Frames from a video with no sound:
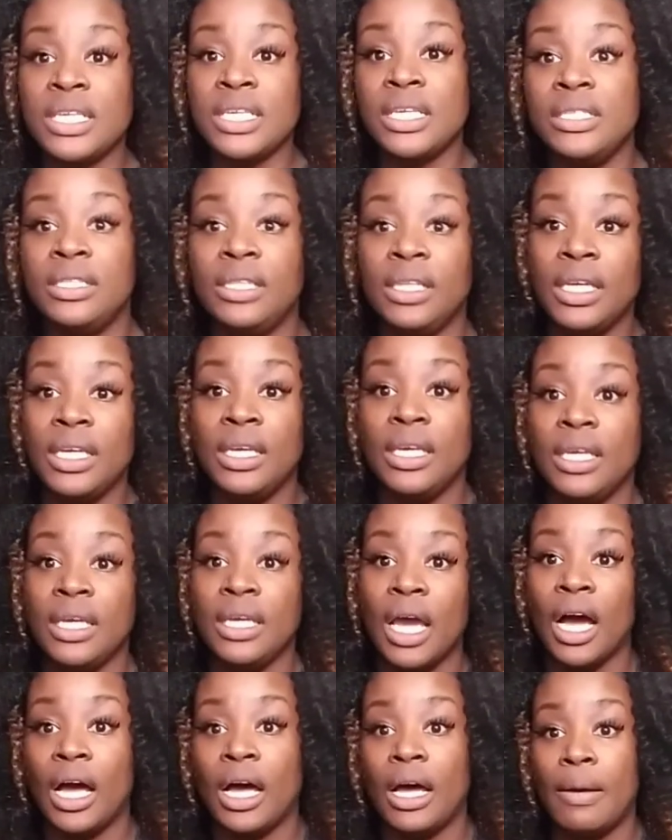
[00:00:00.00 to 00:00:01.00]
This is
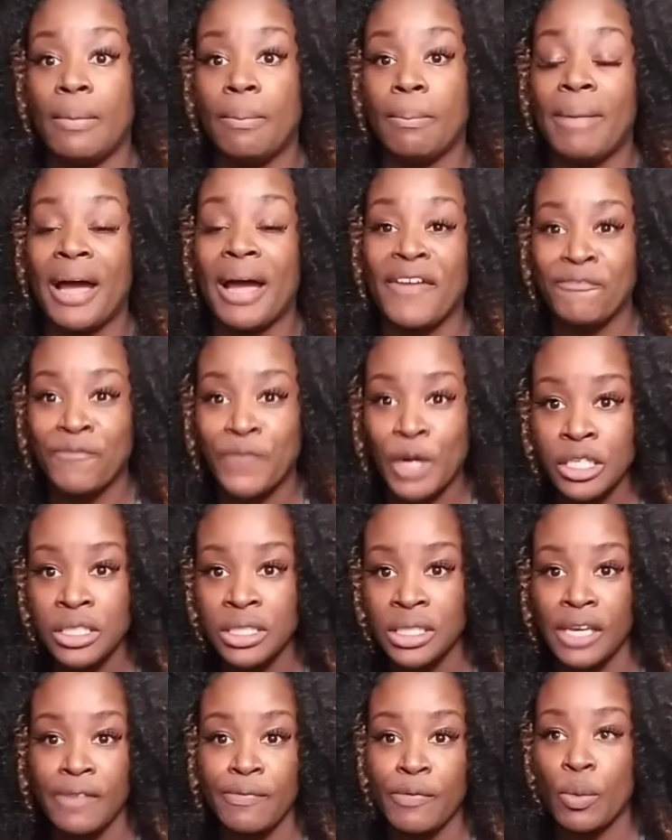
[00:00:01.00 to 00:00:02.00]
the my
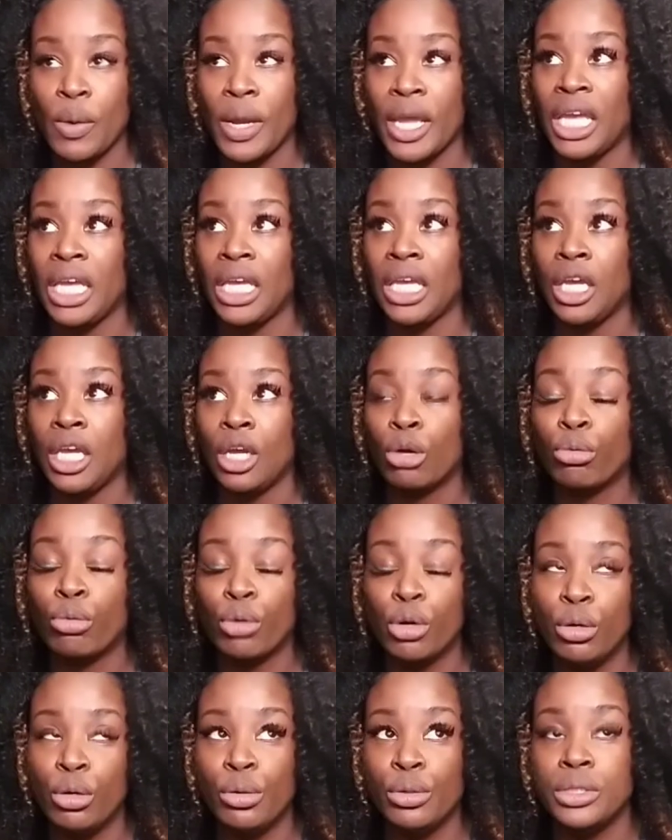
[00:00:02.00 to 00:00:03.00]
first
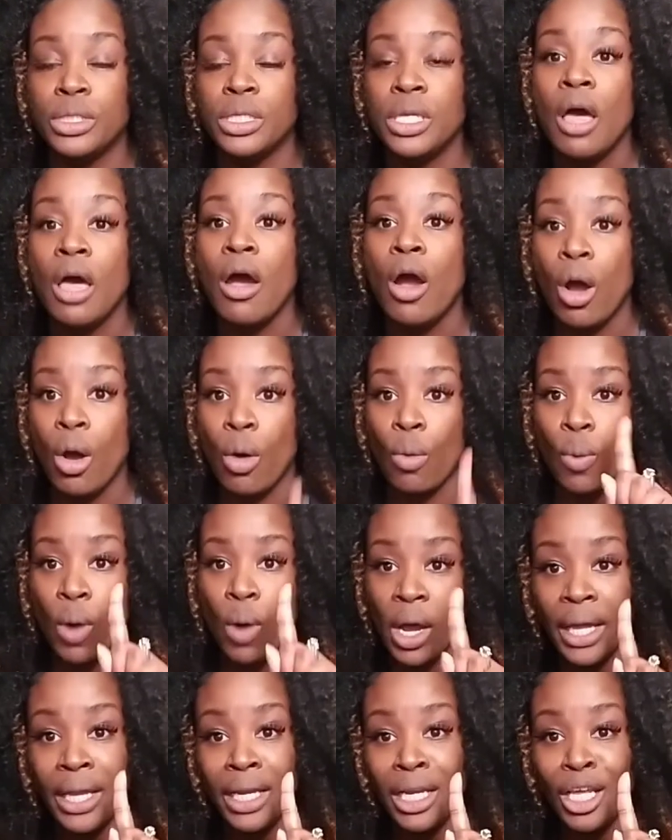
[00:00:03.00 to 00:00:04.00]
giveaway rules.
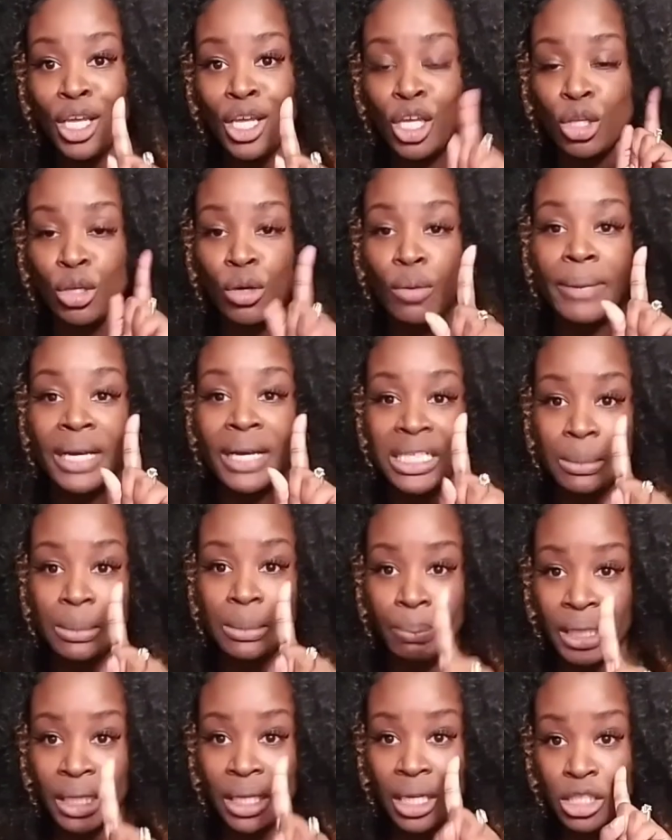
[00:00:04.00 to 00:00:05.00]
1, you
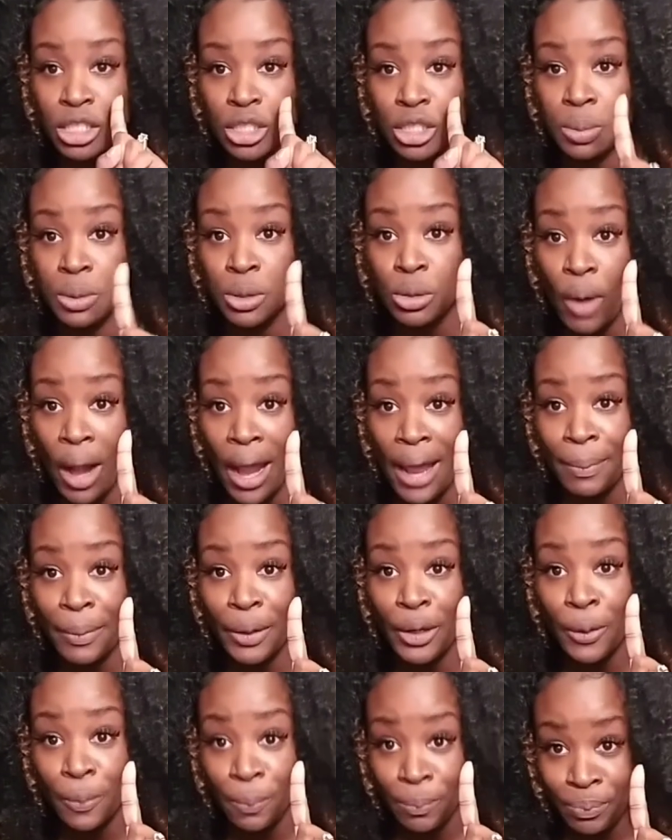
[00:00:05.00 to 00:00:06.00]
must be a
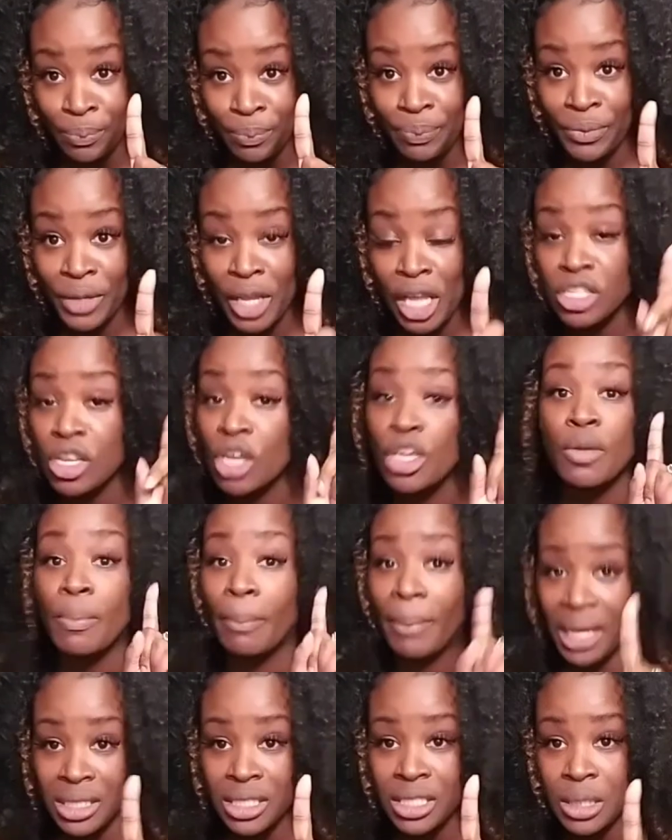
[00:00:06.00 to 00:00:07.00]
subscriber. So
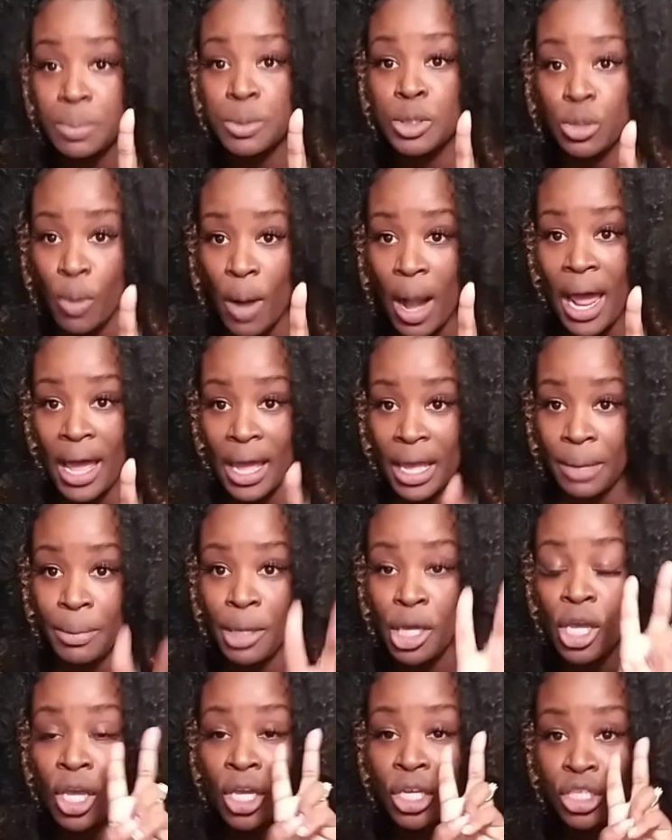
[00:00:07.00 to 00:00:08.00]
you must
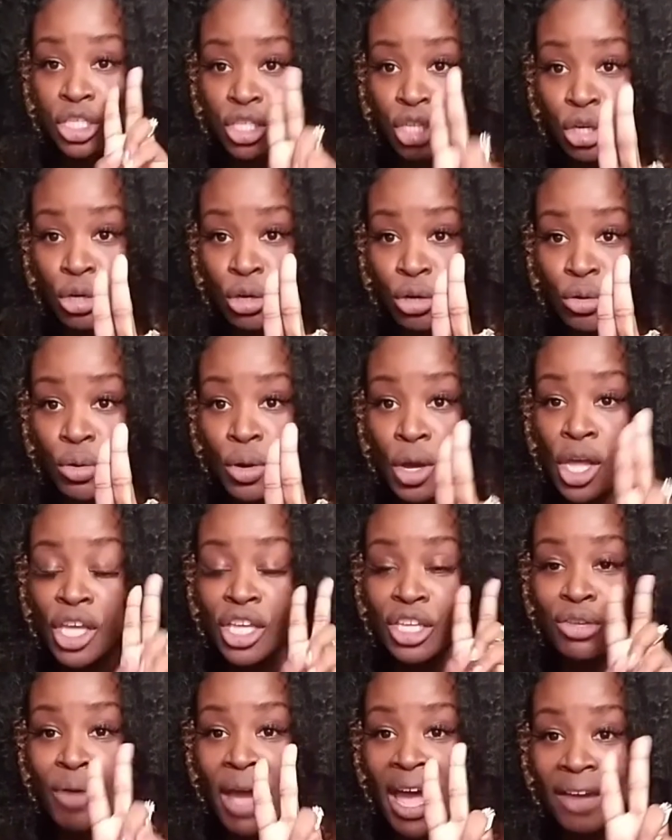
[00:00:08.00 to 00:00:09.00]
subscribe. 2,
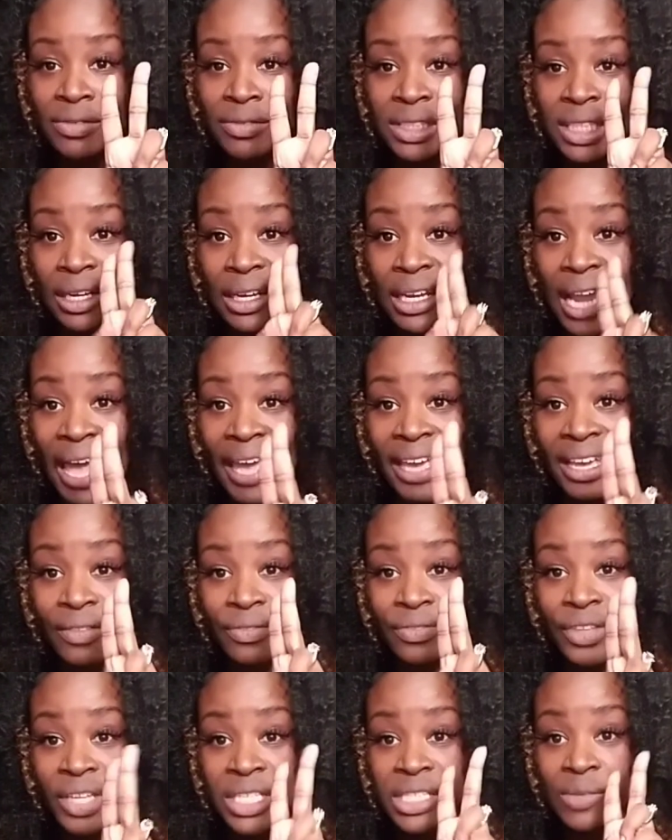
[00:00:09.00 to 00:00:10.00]
you have to
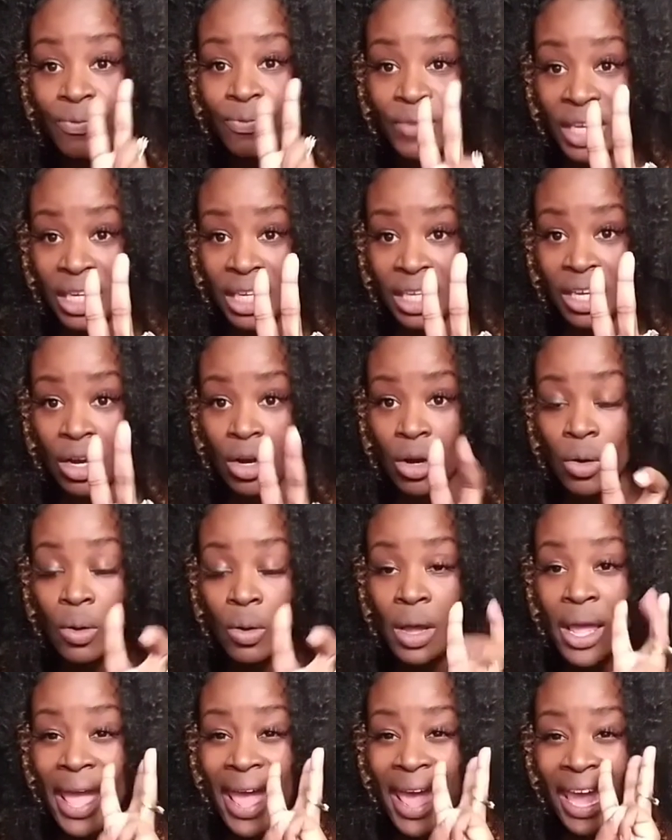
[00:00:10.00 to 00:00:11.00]
like this
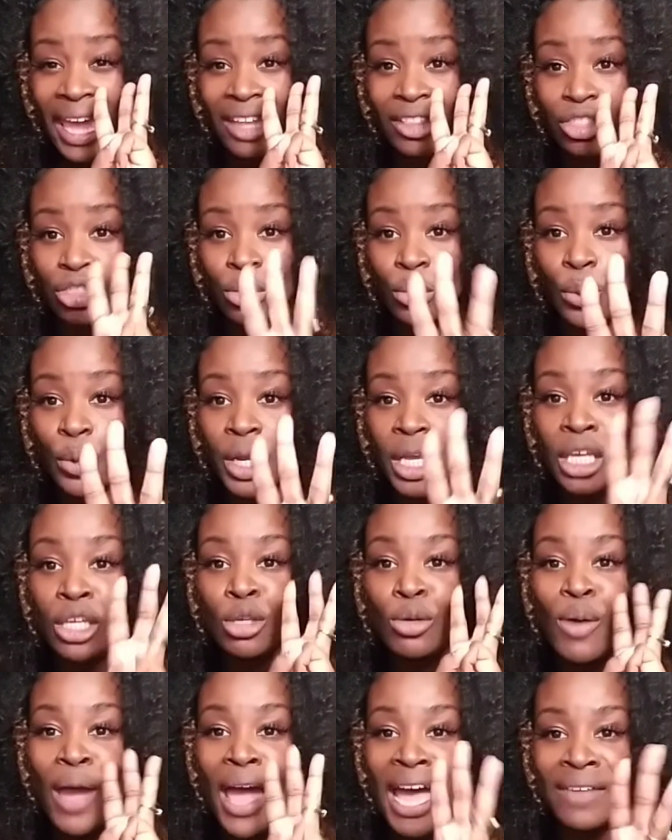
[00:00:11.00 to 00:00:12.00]
video. And 3,
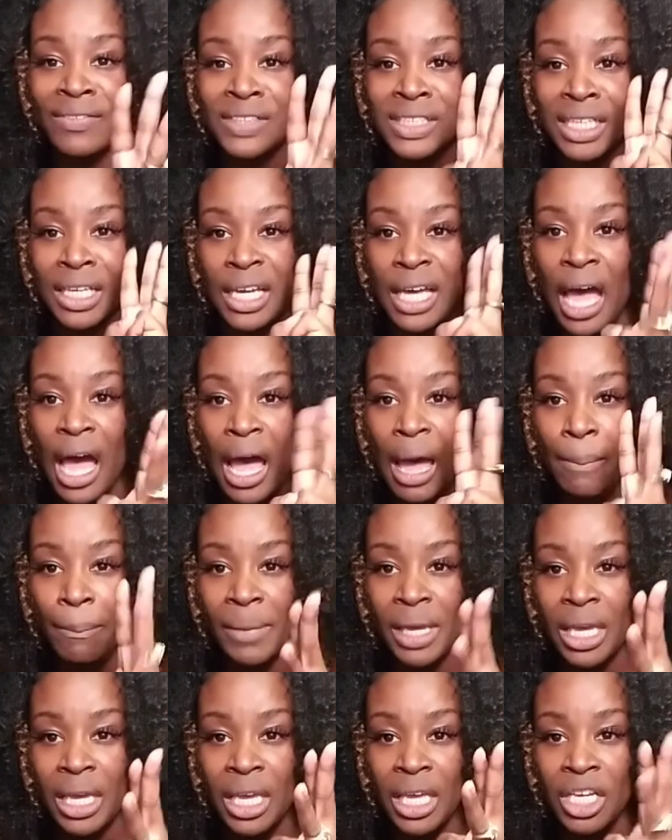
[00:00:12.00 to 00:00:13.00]
you have to
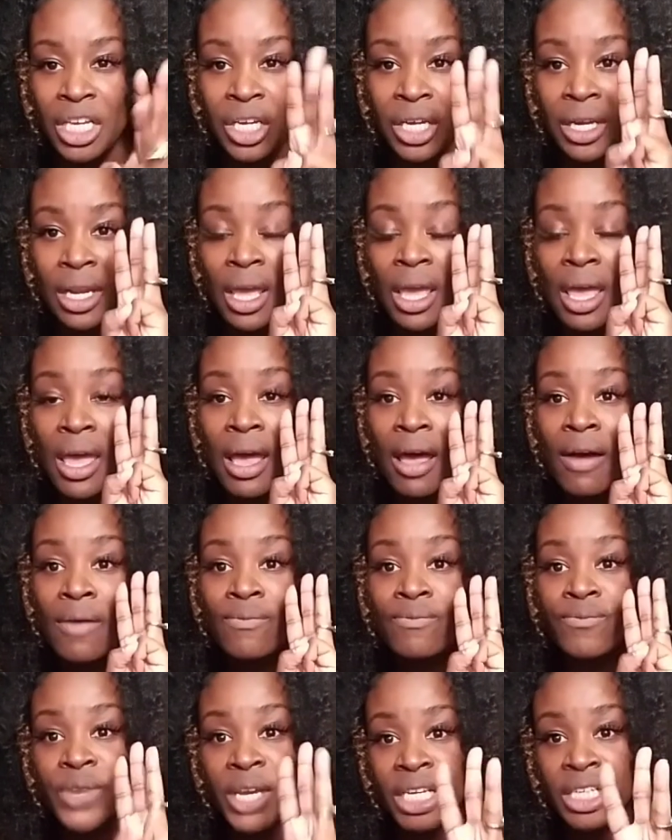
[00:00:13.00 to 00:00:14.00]
comment
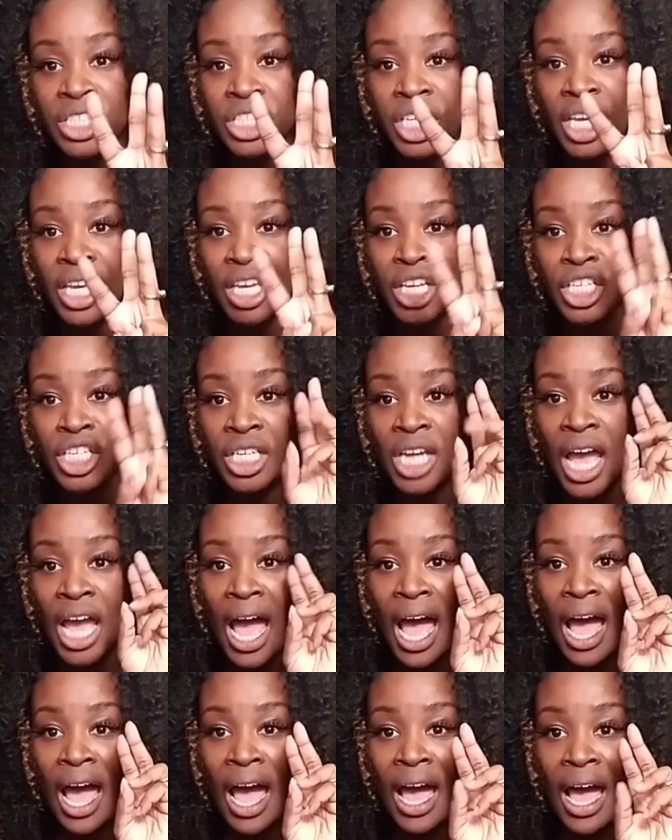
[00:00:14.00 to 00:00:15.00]
vintage.